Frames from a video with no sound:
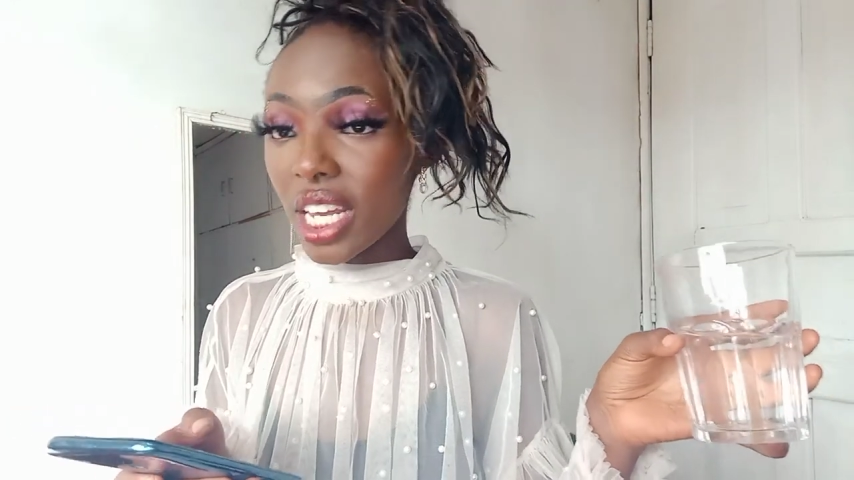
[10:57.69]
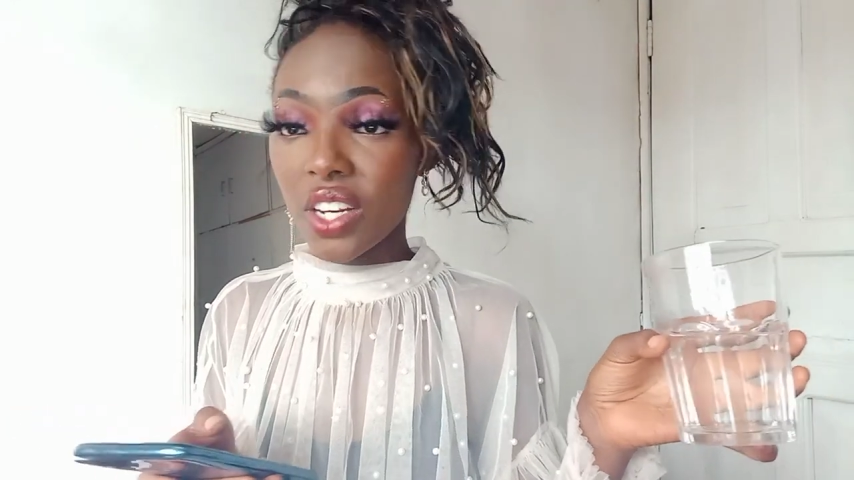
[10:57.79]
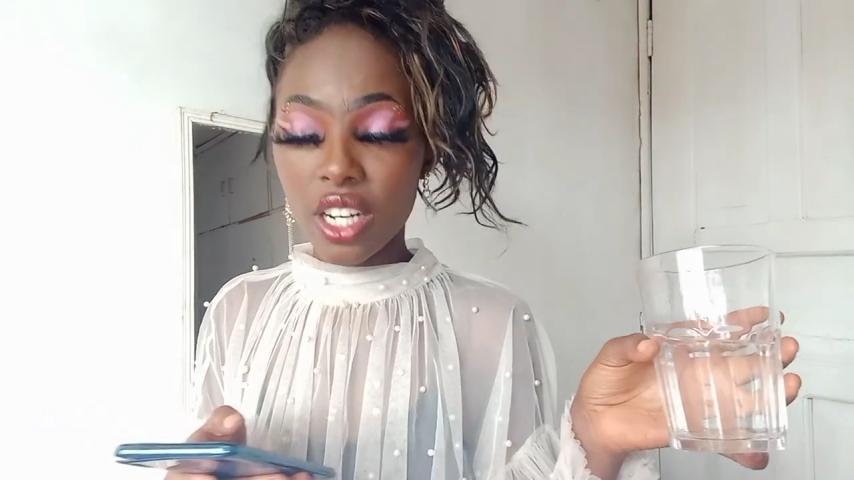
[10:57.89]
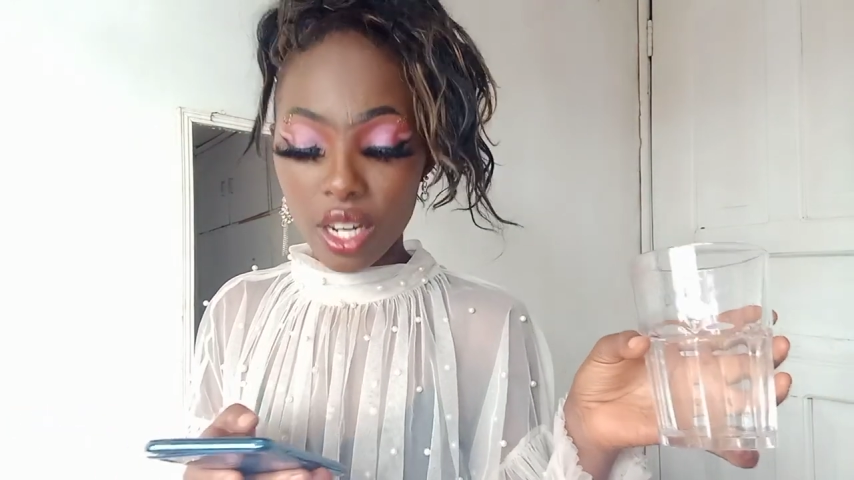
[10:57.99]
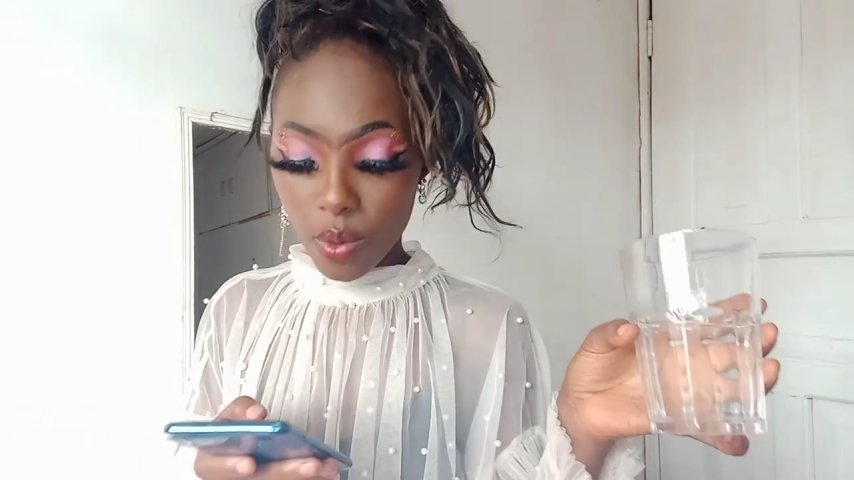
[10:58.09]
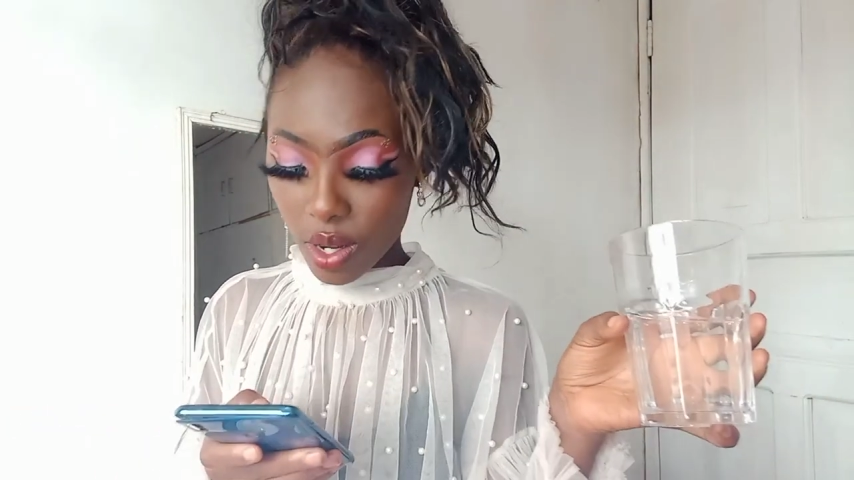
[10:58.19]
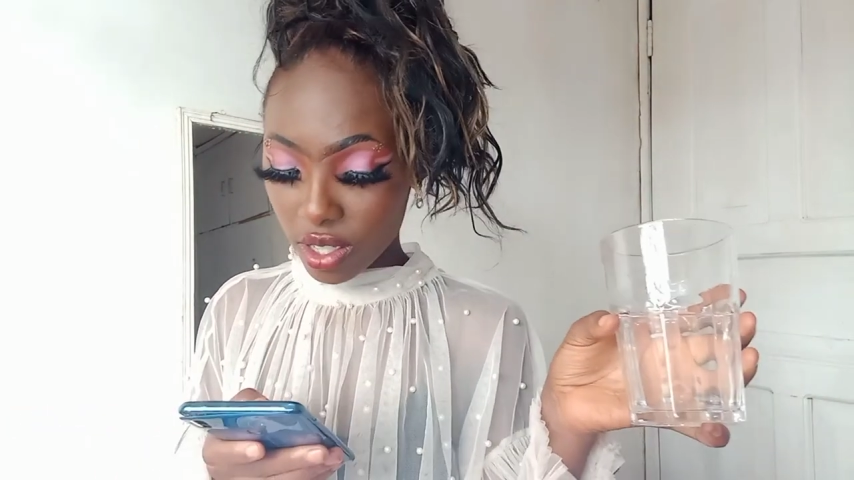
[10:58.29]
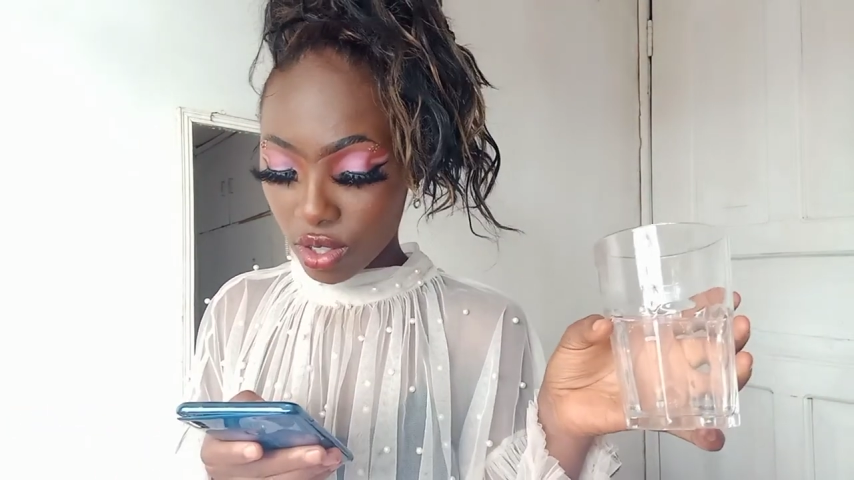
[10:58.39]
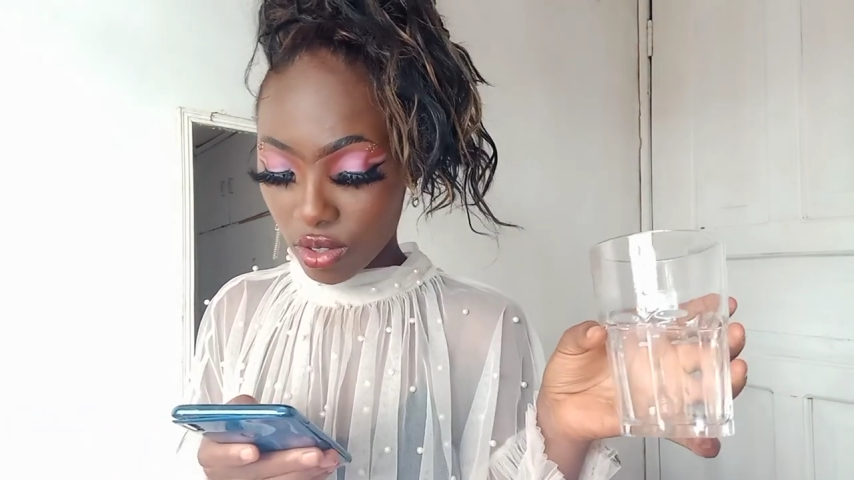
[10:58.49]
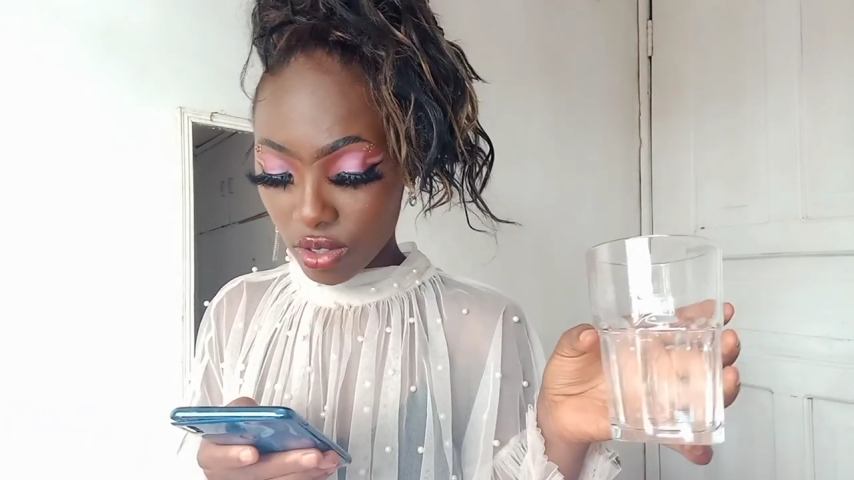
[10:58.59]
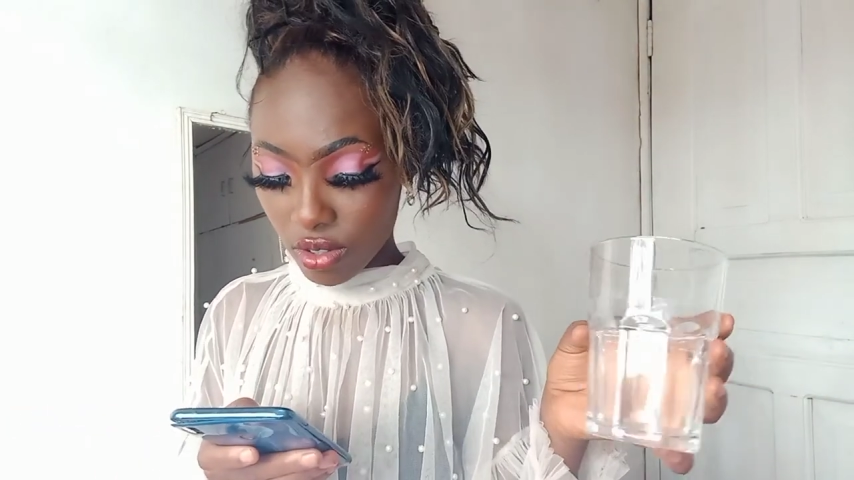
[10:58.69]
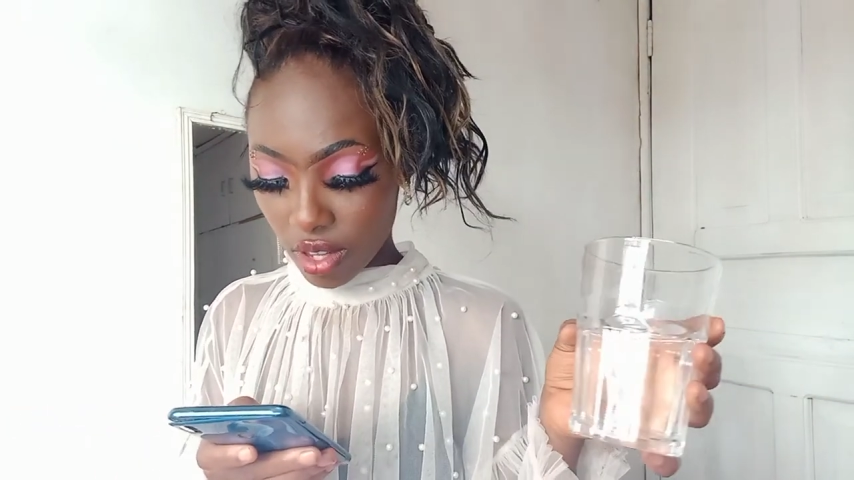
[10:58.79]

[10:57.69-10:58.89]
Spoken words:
I really want to do